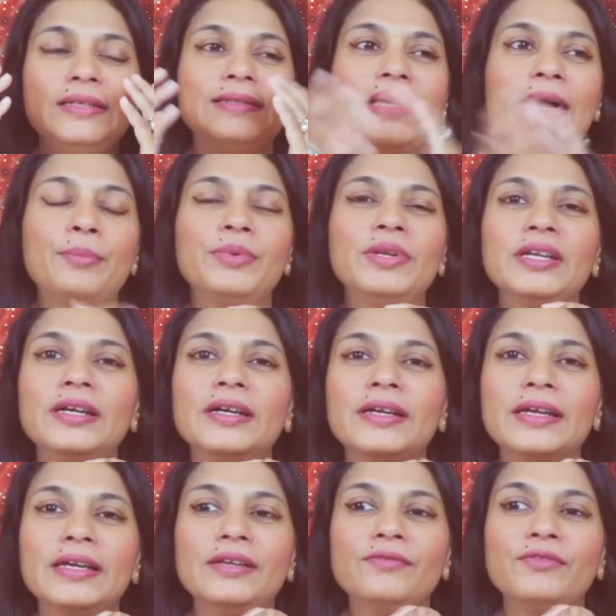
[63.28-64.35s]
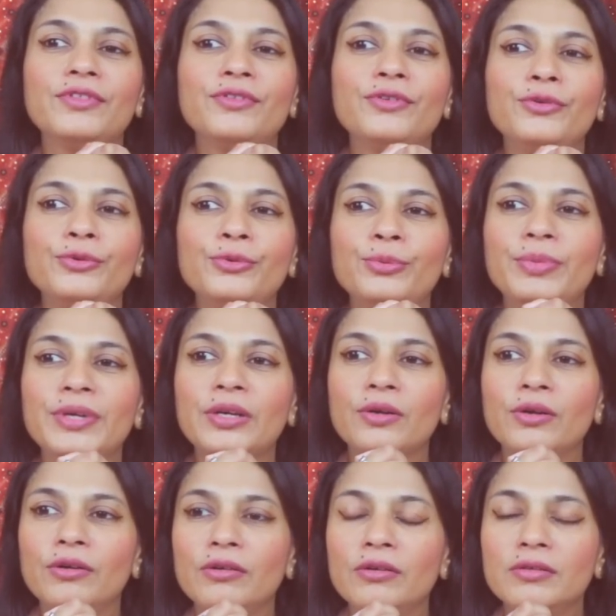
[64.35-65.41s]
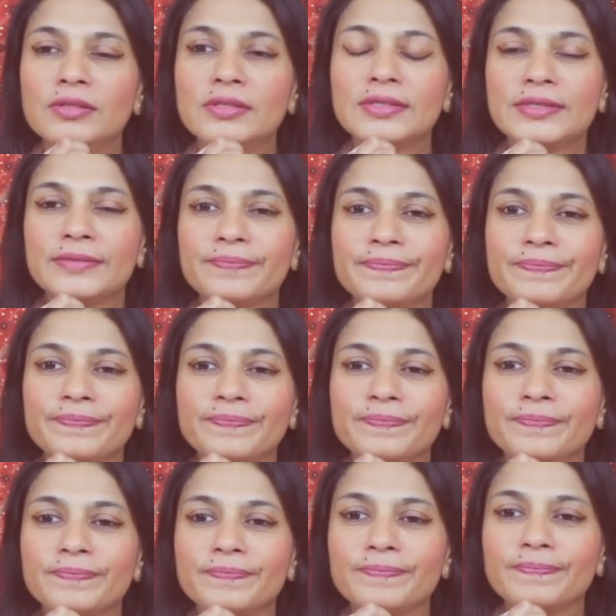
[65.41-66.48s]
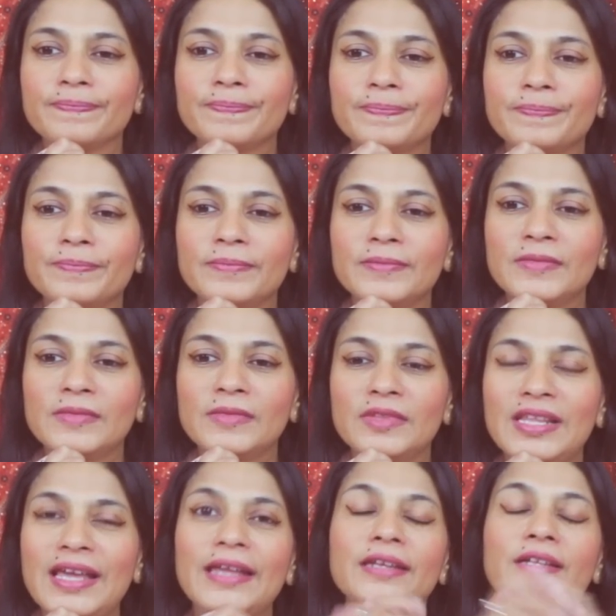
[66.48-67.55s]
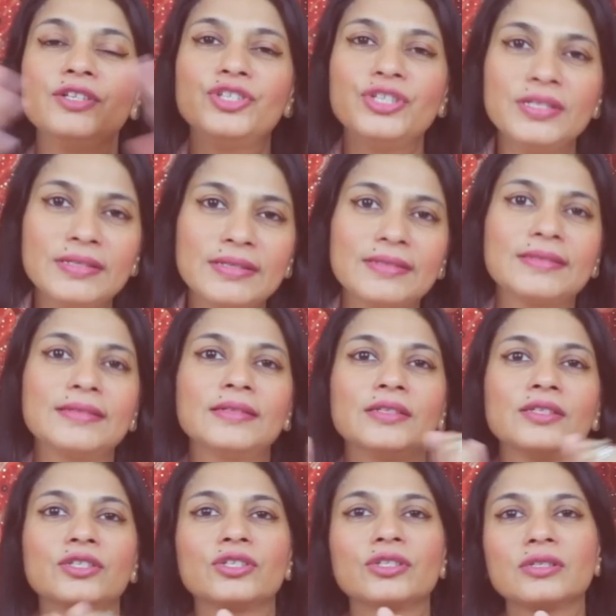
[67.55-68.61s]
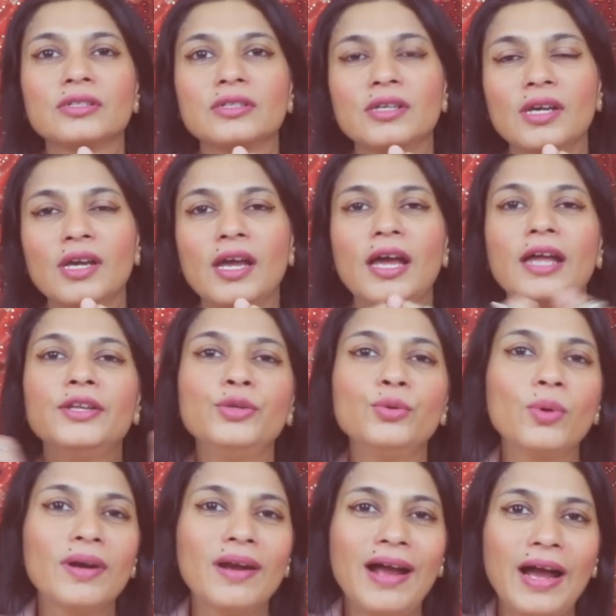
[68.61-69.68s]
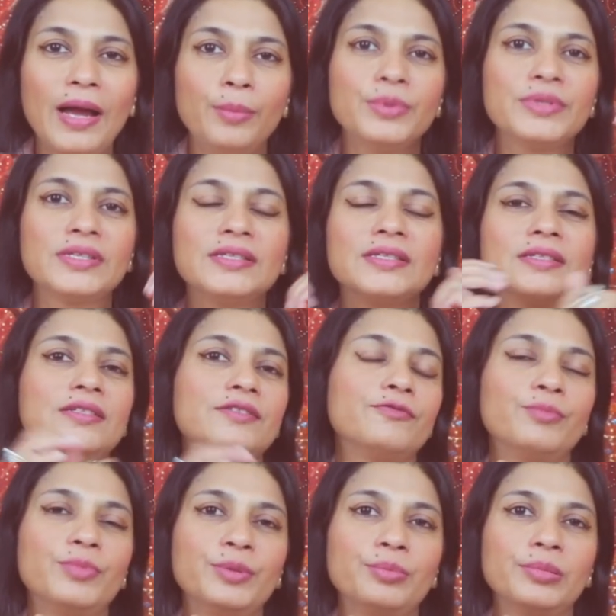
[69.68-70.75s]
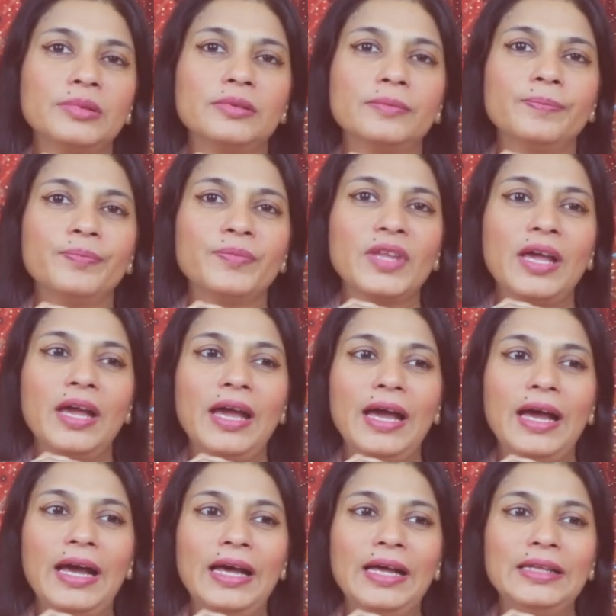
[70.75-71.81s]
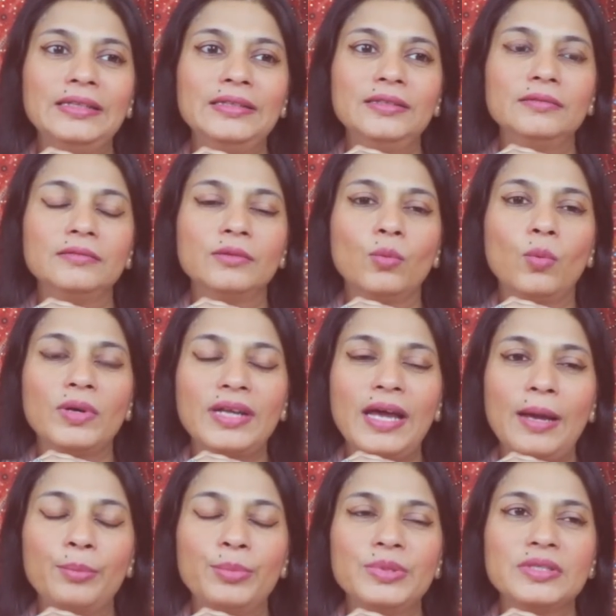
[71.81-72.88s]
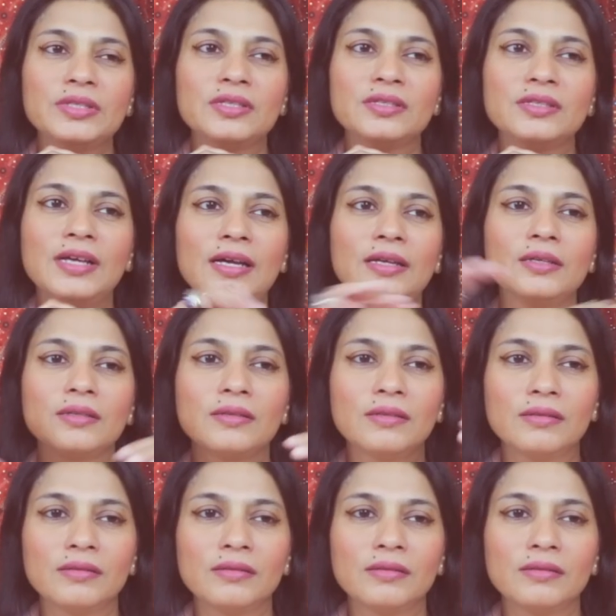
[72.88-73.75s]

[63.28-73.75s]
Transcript: it's happening again with you because the energies are such. And you are hypersensitive people. And what happens is that